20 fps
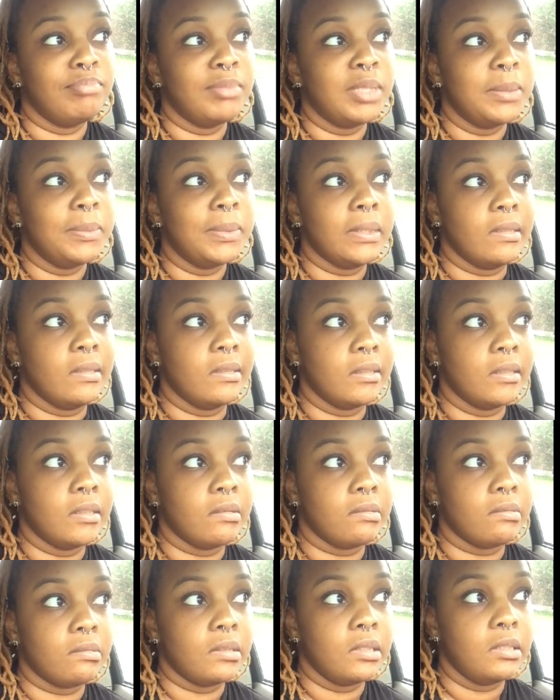maybe, like,
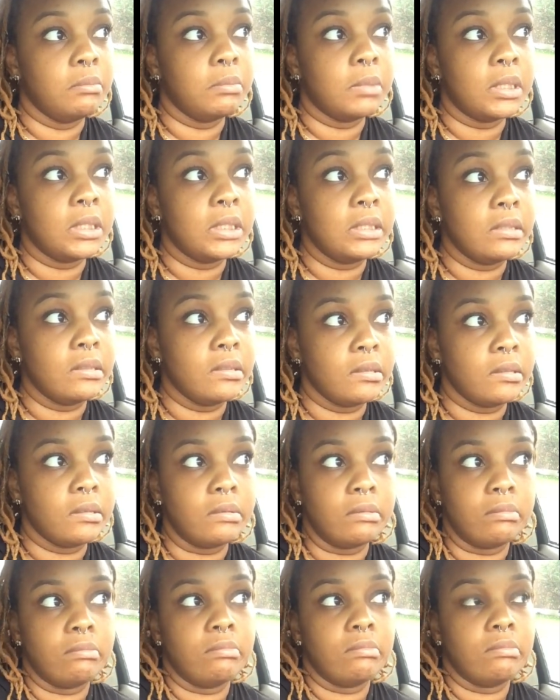3
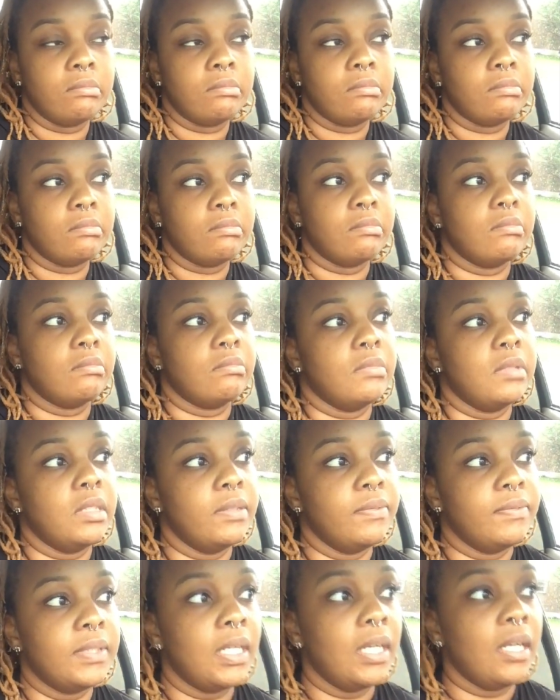months,
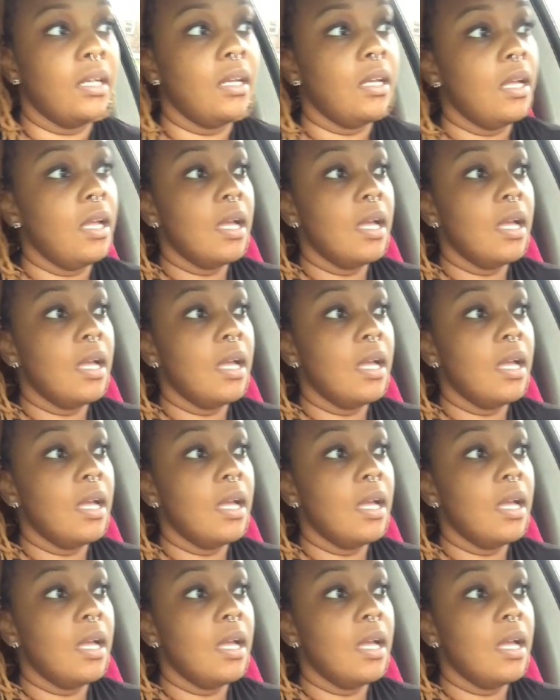if that.